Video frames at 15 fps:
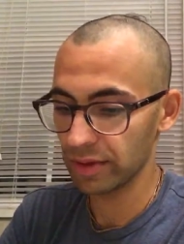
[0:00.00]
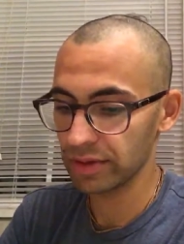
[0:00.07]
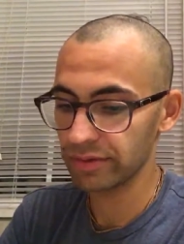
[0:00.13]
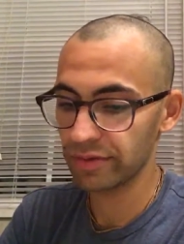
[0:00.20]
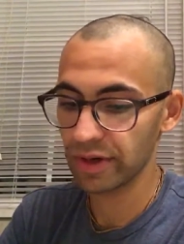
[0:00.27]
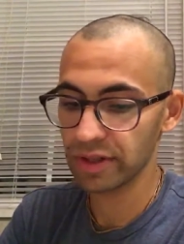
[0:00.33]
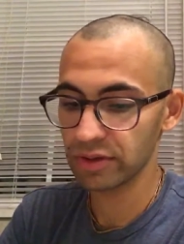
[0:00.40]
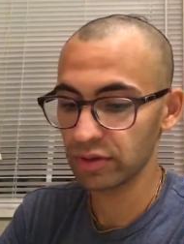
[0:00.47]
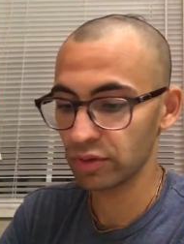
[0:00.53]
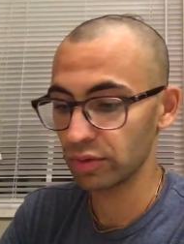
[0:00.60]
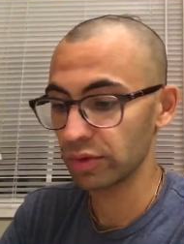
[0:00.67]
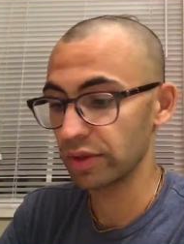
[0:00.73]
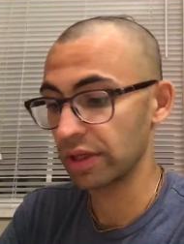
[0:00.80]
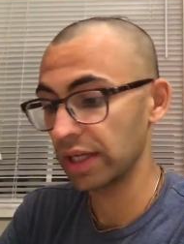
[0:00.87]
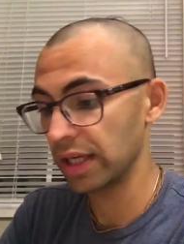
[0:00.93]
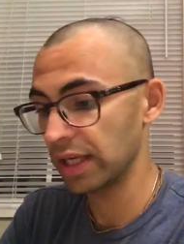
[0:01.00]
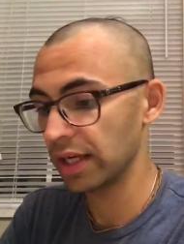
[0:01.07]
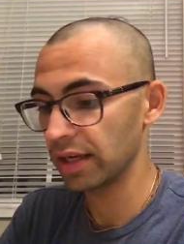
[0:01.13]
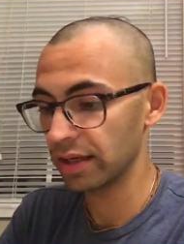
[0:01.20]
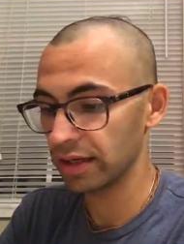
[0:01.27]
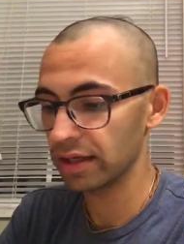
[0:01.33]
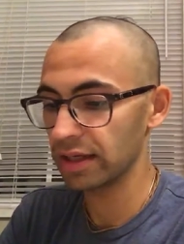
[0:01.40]
His friends who were
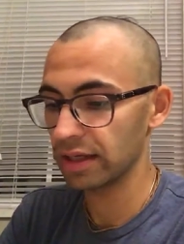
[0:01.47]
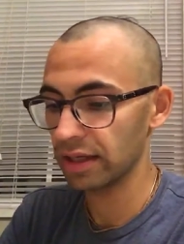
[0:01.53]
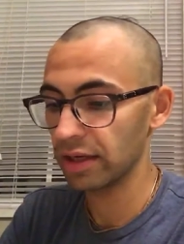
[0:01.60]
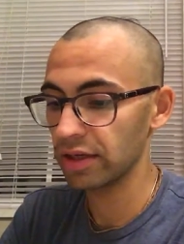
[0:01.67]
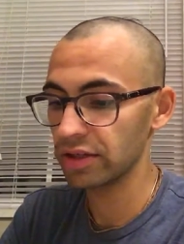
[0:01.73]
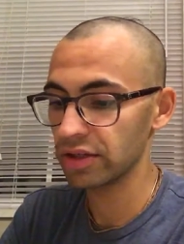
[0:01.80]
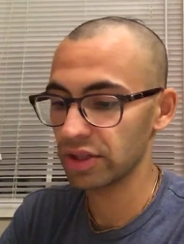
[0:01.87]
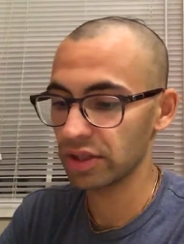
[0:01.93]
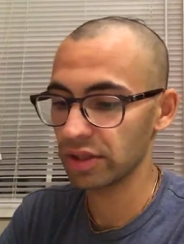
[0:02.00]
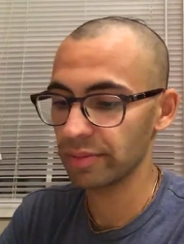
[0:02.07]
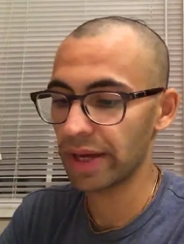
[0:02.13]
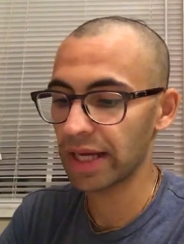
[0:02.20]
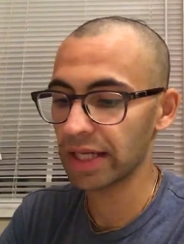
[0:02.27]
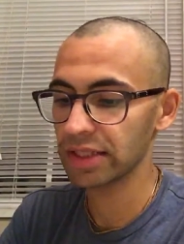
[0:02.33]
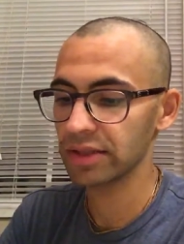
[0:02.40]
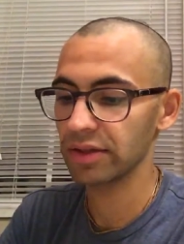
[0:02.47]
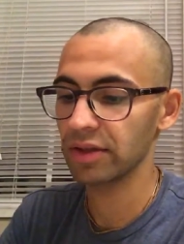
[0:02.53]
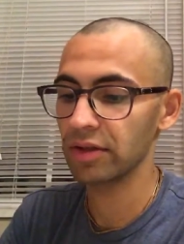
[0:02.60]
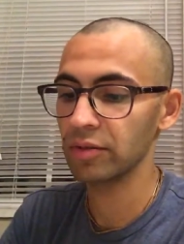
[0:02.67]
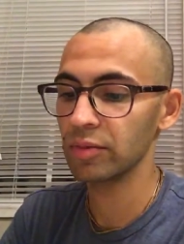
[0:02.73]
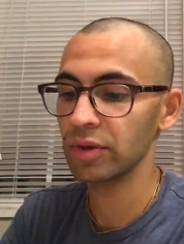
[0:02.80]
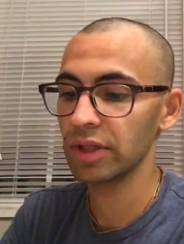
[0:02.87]
eating lunch on the banks of
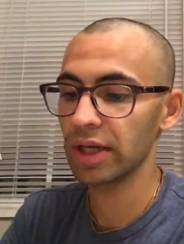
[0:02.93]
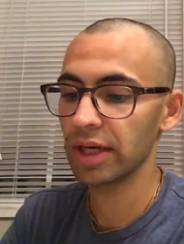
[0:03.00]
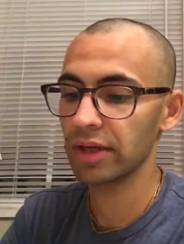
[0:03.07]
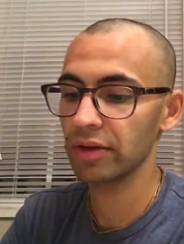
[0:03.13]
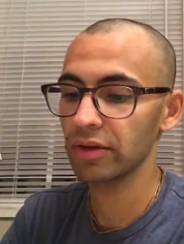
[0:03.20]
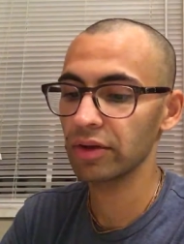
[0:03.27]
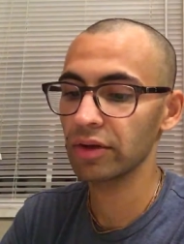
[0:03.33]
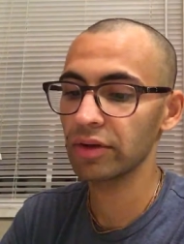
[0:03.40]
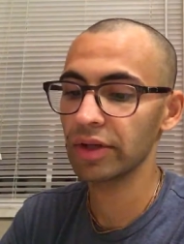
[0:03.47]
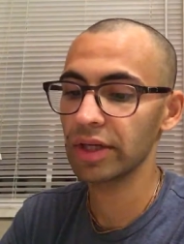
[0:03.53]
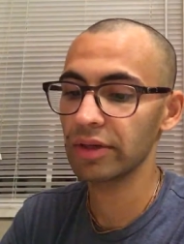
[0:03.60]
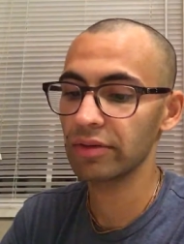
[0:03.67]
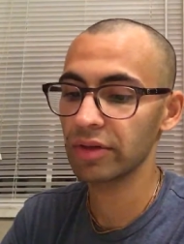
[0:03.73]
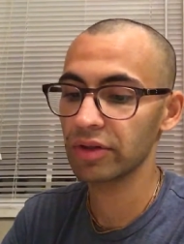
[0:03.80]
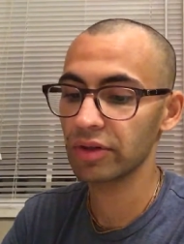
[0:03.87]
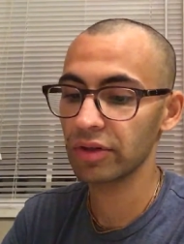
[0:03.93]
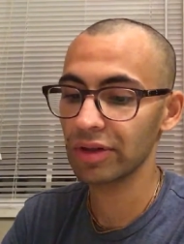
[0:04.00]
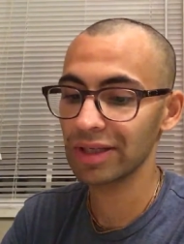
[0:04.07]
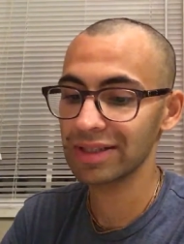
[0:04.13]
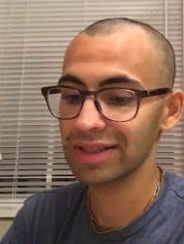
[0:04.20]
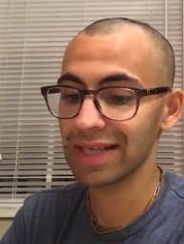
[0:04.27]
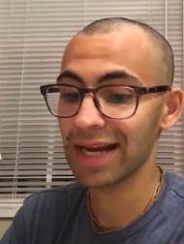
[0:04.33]
the Yamuna, and although he
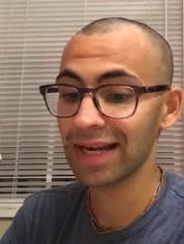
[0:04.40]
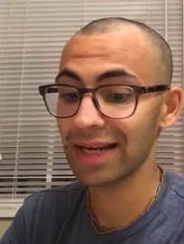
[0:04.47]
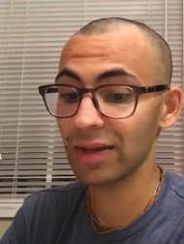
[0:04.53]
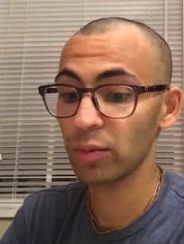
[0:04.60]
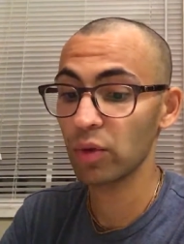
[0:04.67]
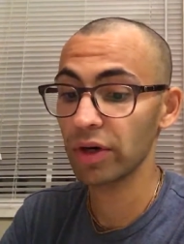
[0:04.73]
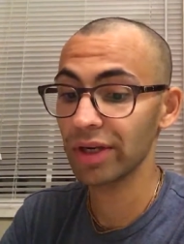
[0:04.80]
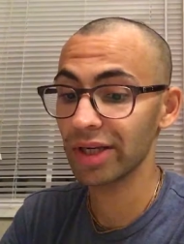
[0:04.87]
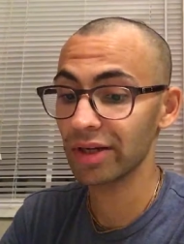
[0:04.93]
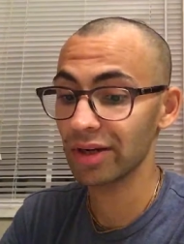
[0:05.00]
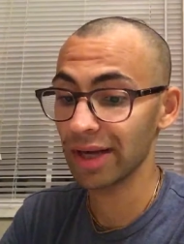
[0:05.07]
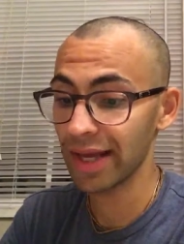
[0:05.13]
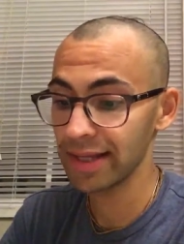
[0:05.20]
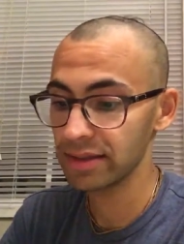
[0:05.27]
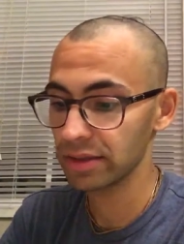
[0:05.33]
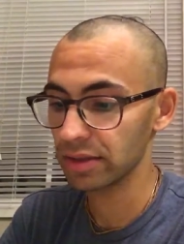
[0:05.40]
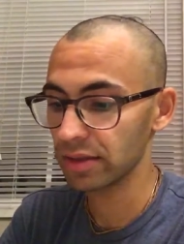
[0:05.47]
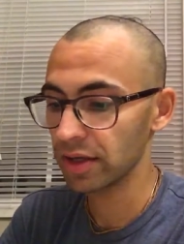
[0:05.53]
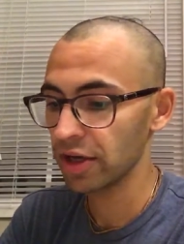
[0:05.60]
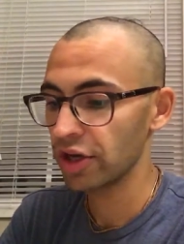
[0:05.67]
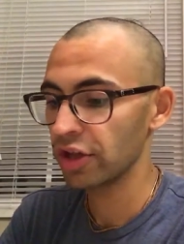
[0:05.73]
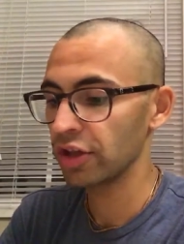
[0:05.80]
returned exactly 1 year later,